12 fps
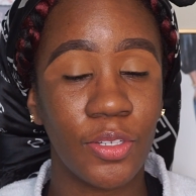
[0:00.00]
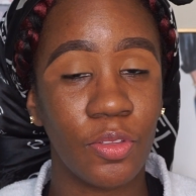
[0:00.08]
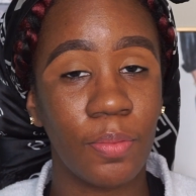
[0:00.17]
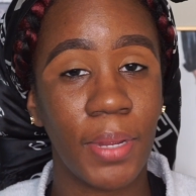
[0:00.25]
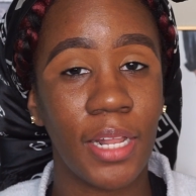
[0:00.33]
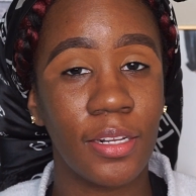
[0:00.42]
so
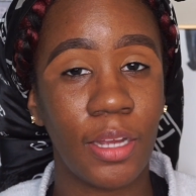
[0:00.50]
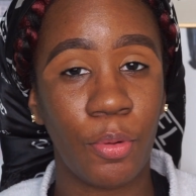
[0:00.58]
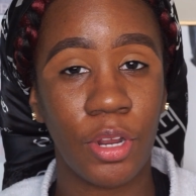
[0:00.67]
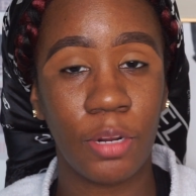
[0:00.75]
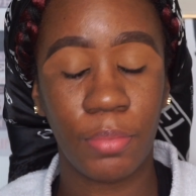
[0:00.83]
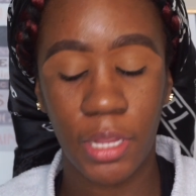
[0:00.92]
the palette that
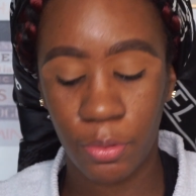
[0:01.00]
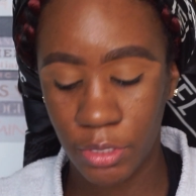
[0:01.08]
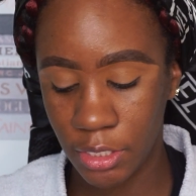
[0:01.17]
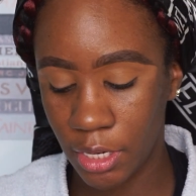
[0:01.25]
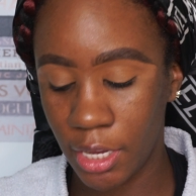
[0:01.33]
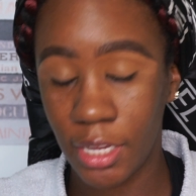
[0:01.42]
we're going to play with
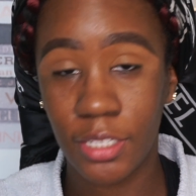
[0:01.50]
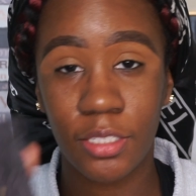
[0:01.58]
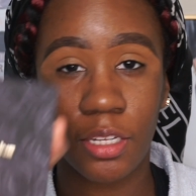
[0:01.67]
today is